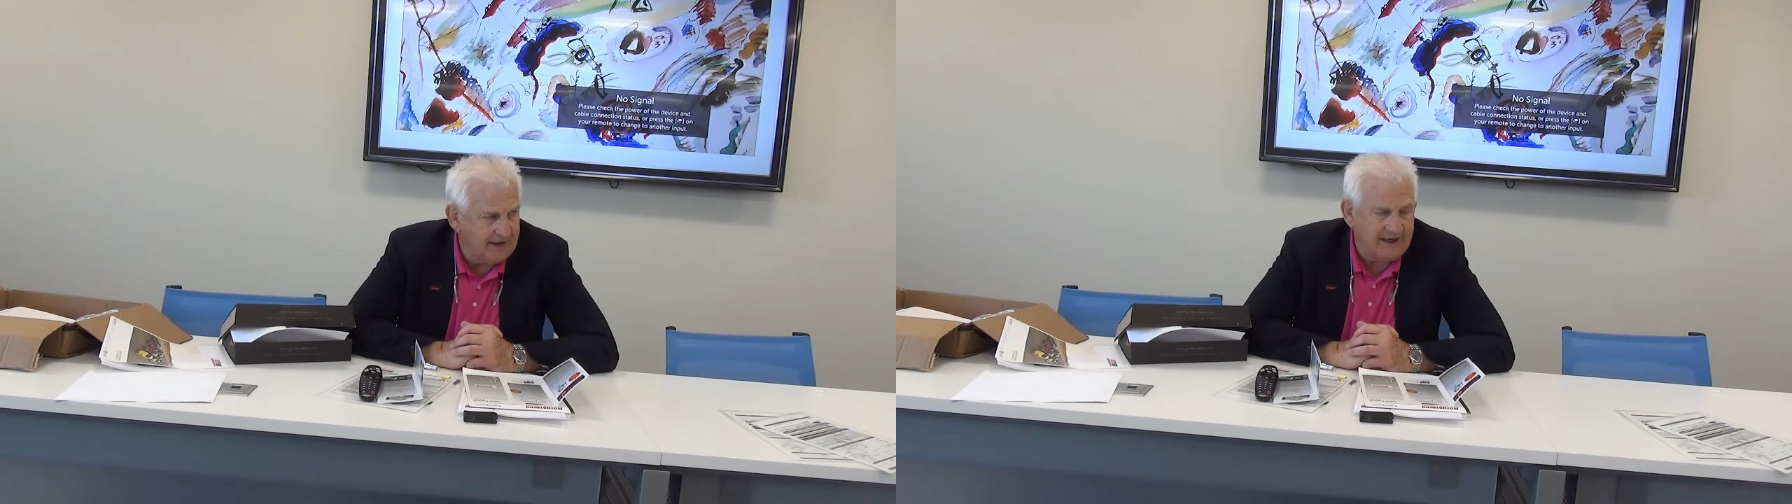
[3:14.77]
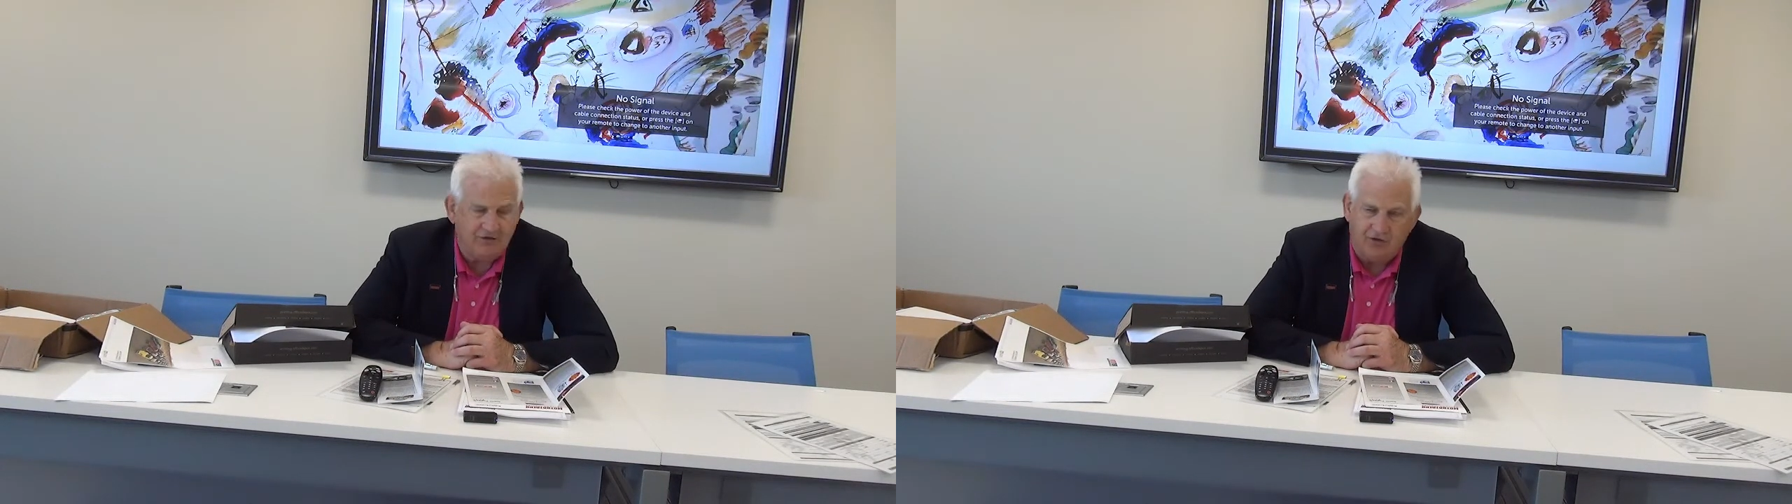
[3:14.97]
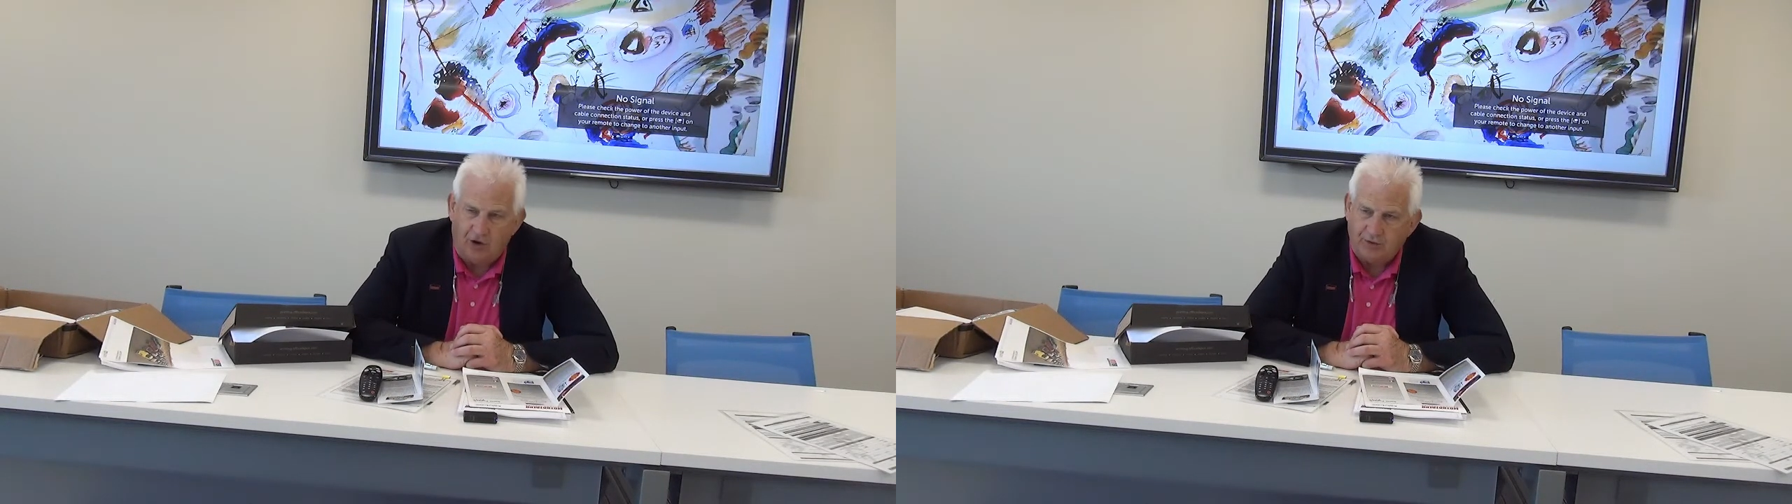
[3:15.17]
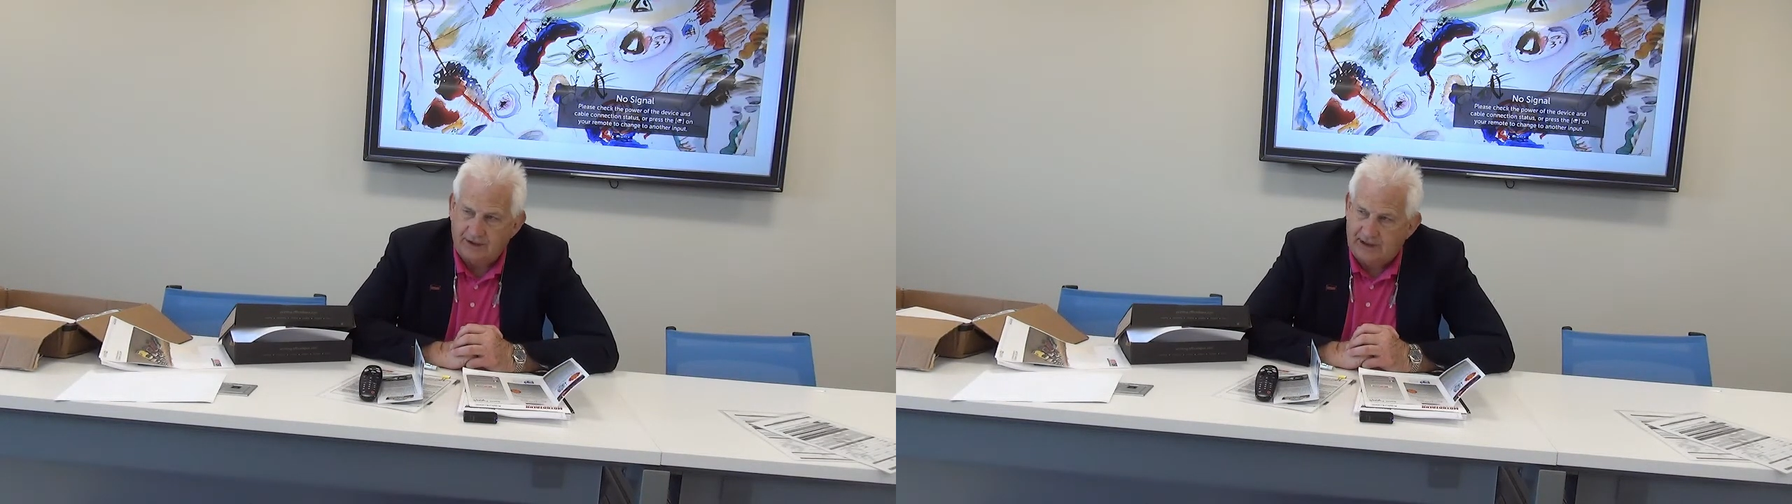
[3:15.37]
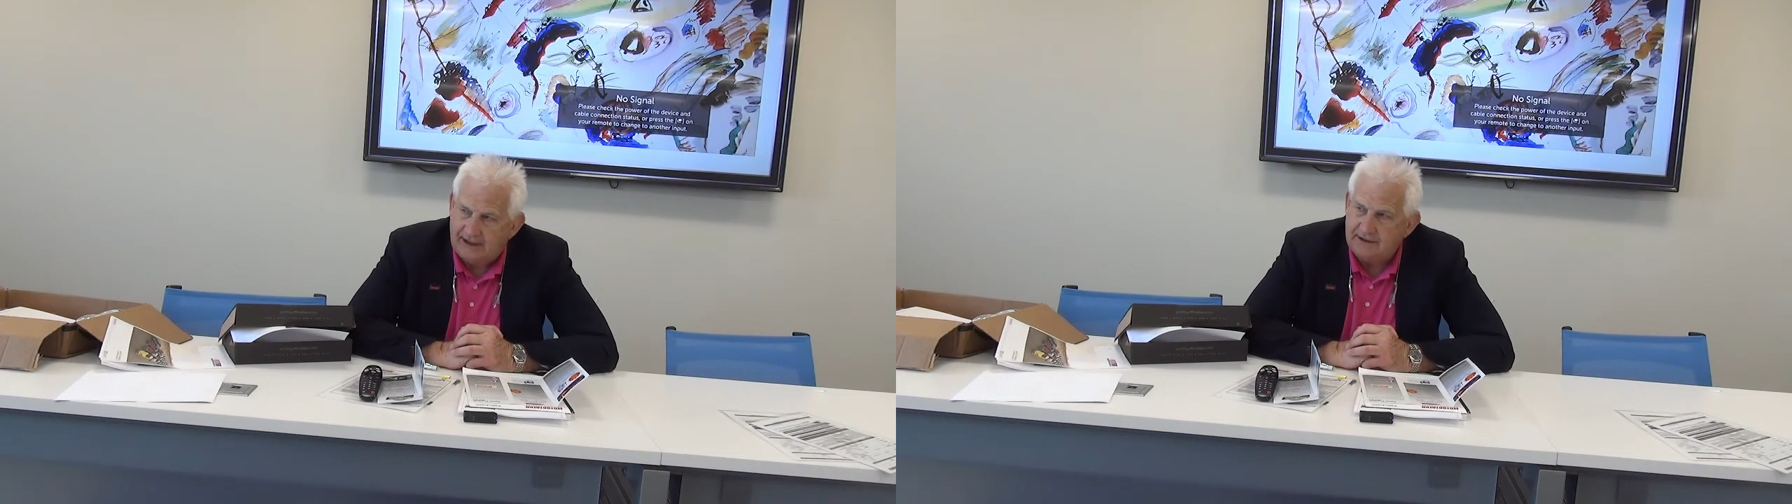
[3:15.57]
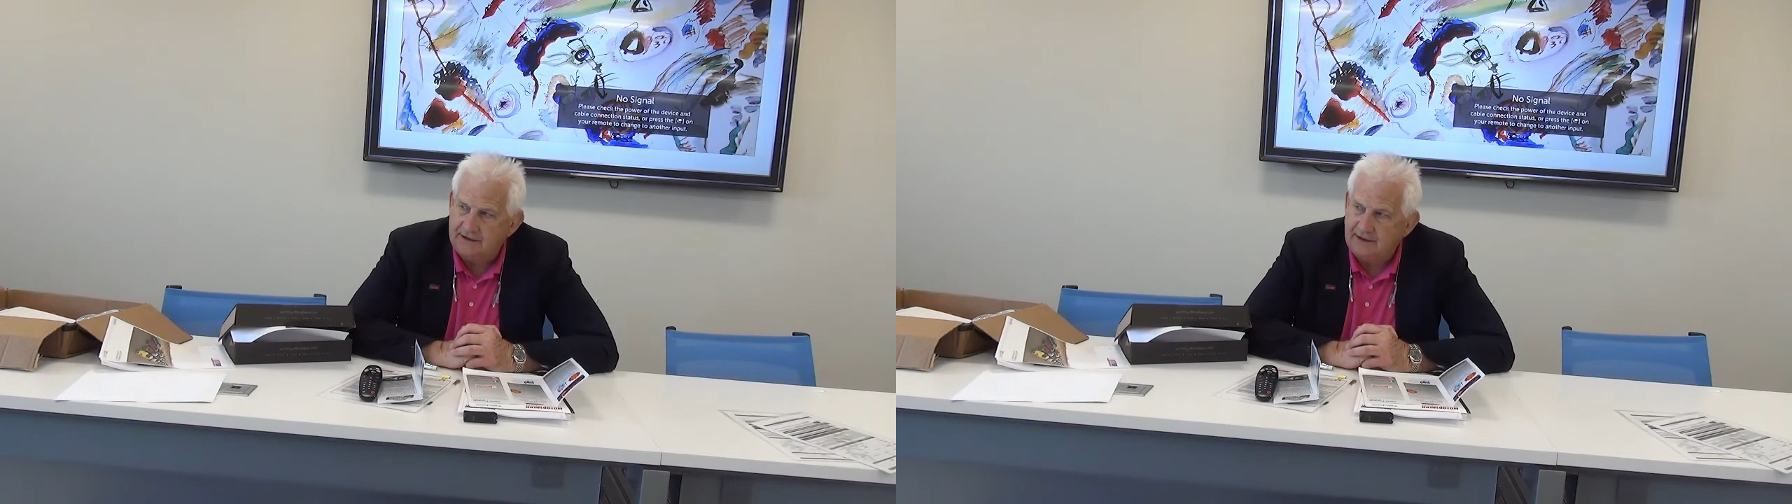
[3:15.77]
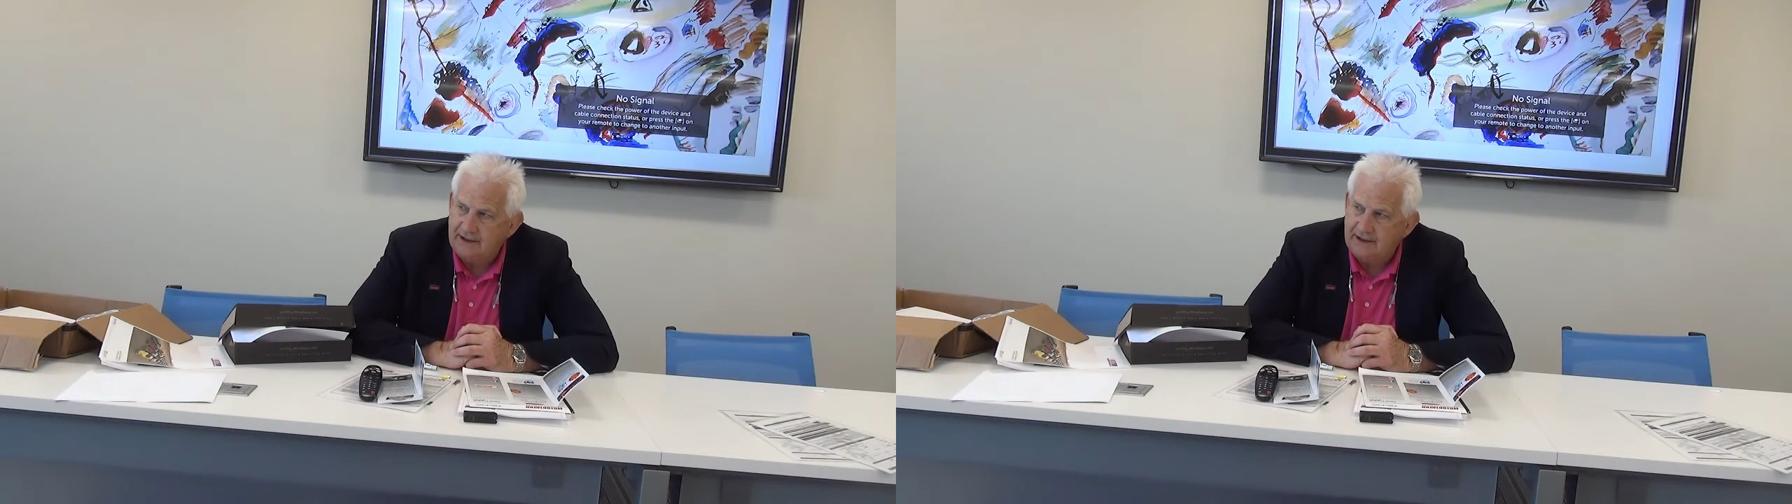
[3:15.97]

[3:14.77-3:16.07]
I don't get